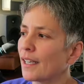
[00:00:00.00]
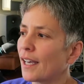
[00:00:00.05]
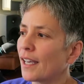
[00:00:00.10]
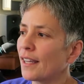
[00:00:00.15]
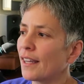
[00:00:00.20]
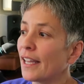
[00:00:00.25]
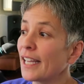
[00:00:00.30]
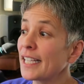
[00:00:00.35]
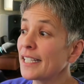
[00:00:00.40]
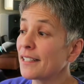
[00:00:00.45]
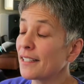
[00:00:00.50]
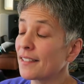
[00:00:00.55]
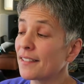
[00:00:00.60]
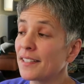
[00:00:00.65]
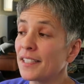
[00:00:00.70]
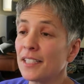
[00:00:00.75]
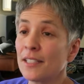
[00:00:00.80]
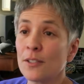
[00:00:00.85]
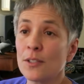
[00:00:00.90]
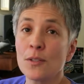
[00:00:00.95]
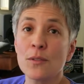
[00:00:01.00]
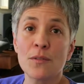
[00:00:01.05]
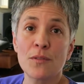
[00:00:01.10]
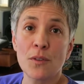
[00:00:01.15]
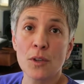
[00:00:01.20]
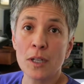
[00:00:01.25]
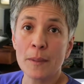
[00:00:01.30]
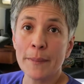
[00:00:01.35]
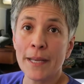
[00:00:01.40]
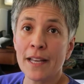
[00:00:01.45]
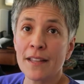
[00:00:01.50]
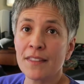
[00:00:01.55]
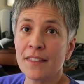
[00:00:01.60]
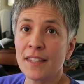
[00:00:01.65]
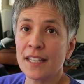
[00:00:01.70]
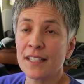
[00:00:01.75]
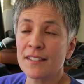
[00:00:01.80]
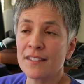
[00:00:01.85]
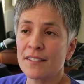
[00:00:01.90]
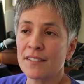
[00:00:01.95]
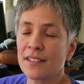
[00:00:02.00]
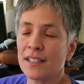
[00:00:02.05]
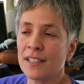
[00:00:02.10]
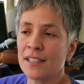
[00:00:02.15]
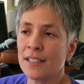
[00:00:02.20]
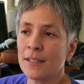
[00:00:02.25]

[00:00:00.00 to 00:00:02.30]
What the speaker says: I'd like to see a new format that's